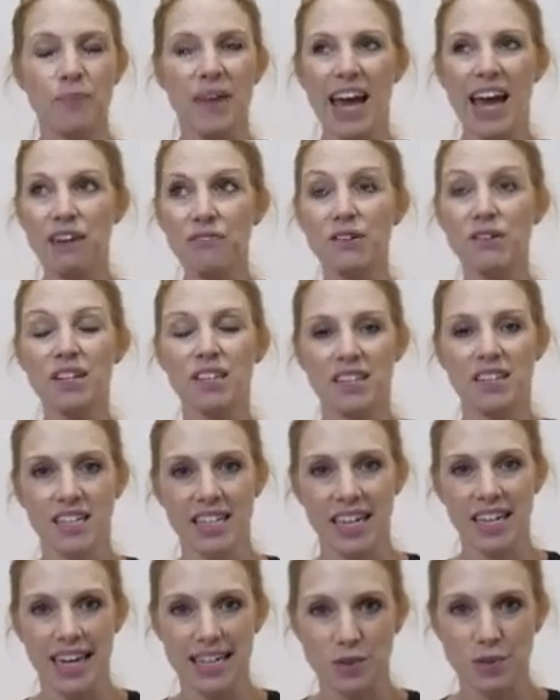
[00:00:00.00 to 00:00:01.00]

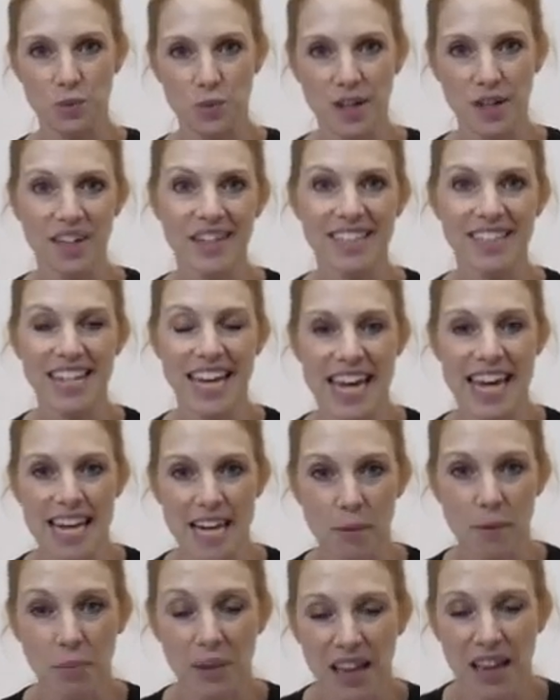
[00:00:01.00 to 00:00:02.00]
Everything gets worked in
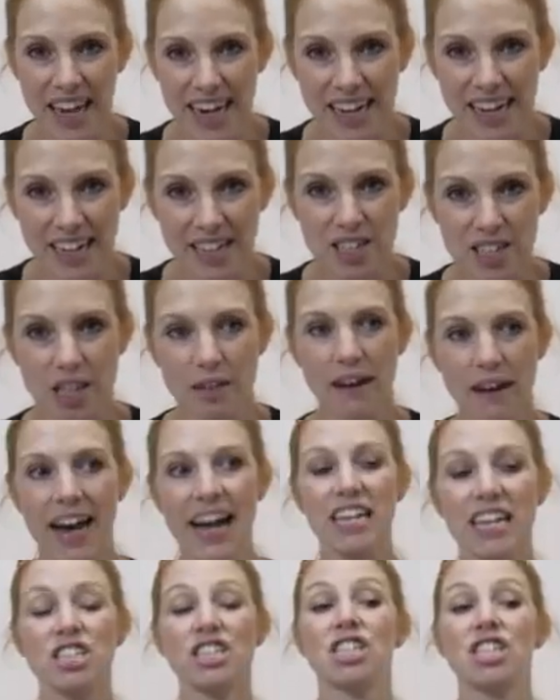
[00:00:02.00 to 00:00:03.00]
a plank. So
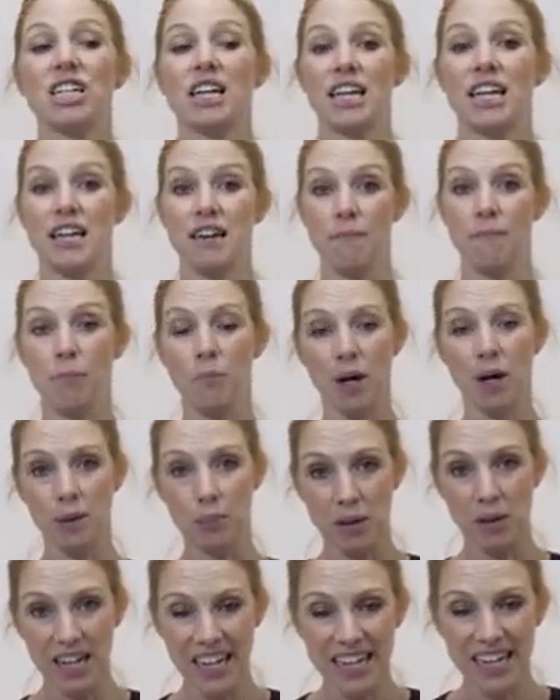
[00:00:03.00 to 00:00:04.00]
actually, by
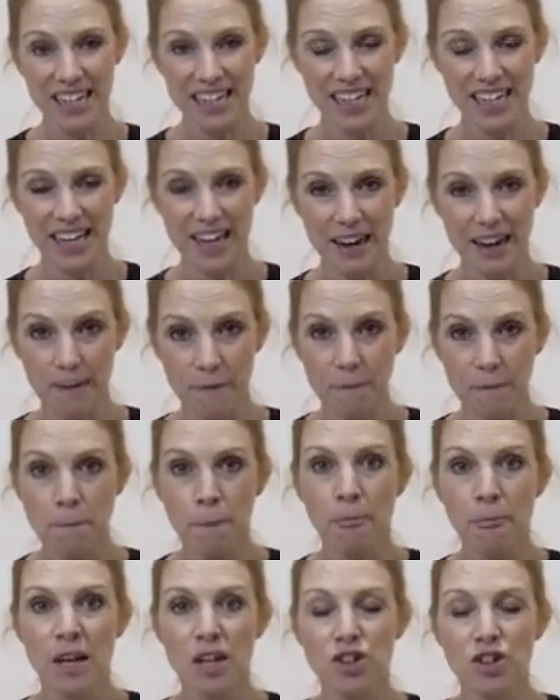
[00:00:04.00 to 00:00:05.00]
planking,
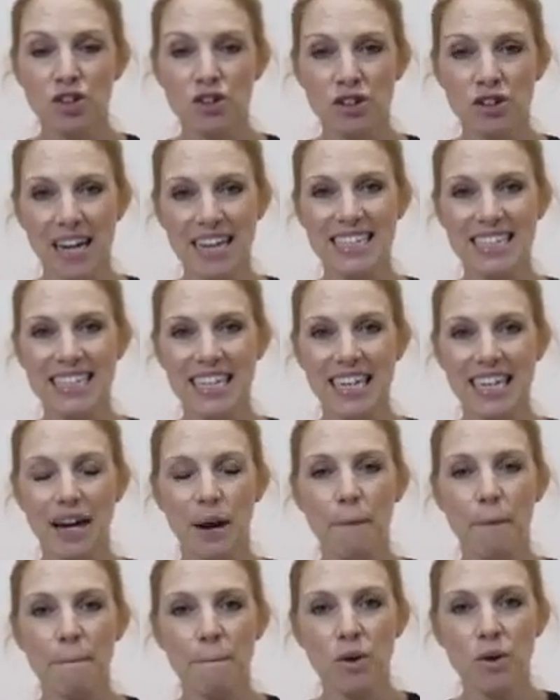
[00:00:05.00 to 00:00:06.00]
you're getting
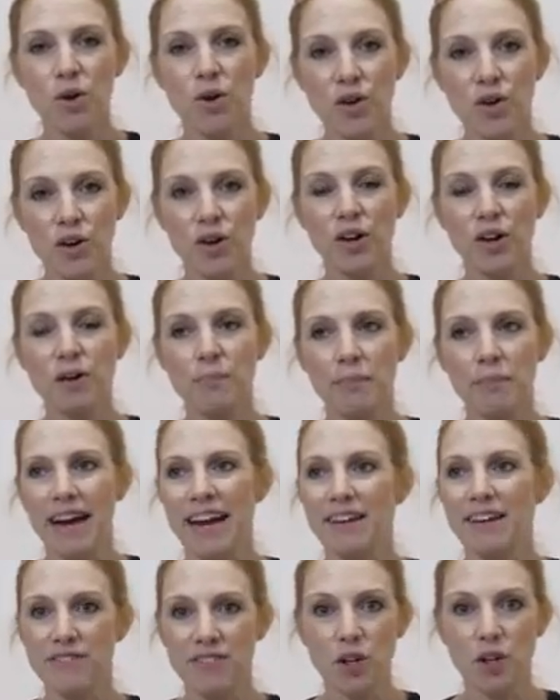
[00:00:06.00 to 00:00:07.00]
more
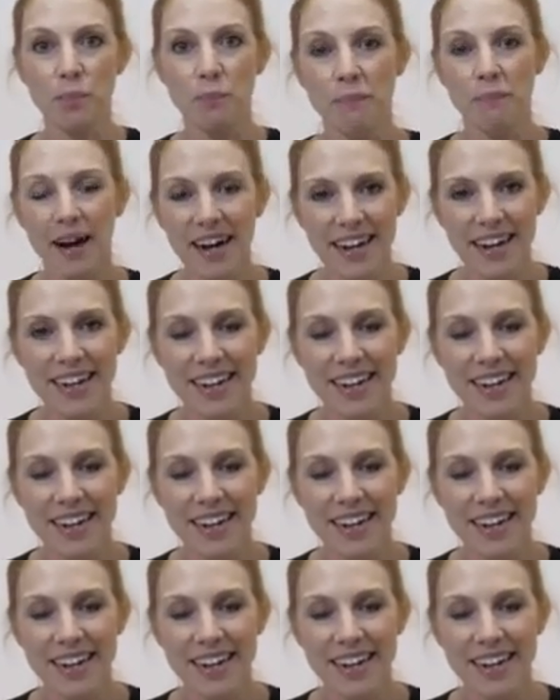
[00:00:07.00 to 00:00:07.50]
bang for your buck.